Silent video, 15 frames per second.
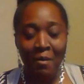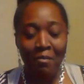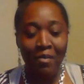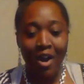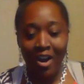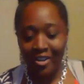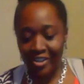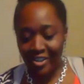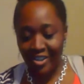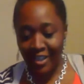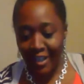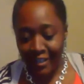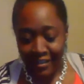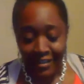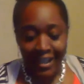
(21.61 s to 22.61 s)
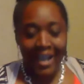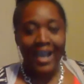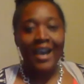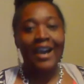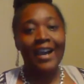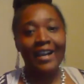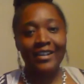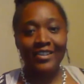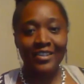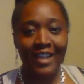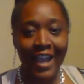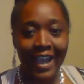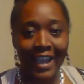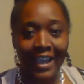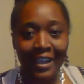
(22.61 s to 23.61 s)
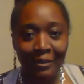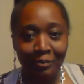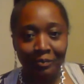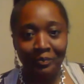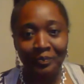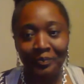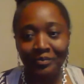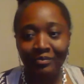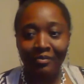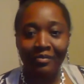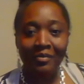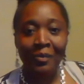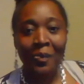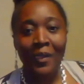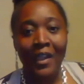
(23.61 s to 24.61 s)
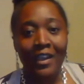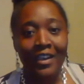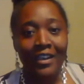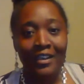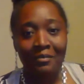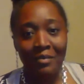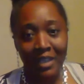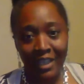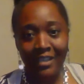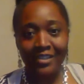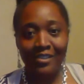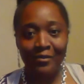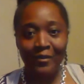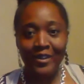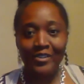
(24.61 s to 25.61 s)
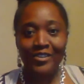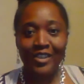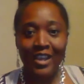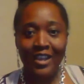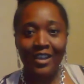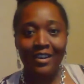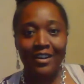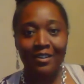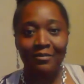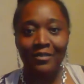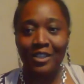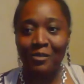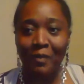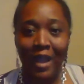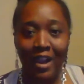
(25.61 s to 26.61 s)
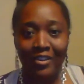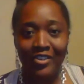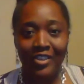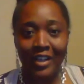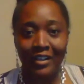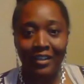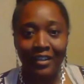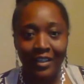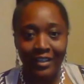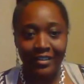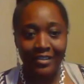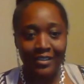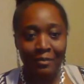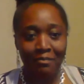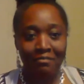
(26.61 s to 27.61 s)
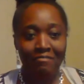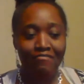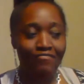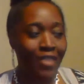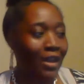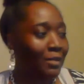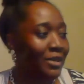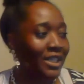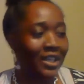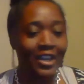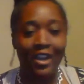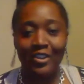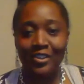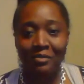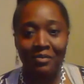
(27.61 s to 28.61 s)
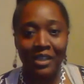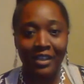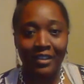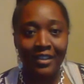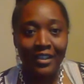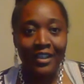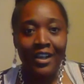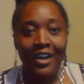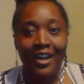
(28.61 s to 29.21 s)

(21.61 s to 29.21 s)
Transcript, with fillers: March 6th. And today begins the first day of this parasite cleanse. Let me tell y'all something.